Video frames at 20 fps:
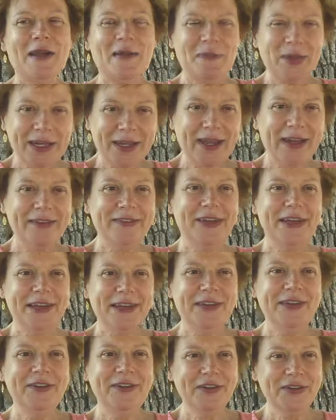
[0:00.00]
Because I
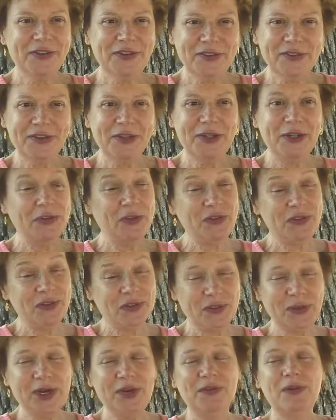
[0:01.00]
understood, which
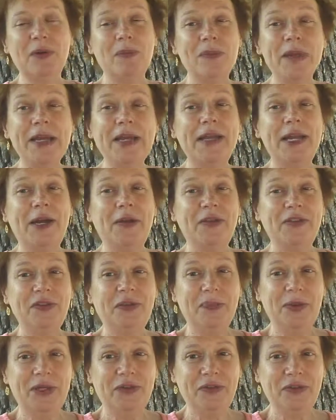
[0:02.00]
is great for me now as a
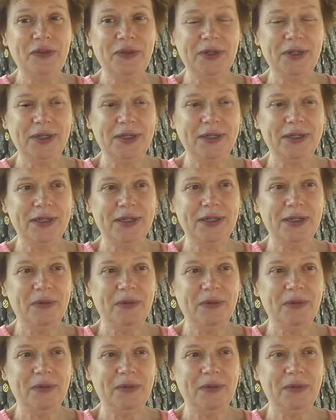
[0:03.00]
mentor,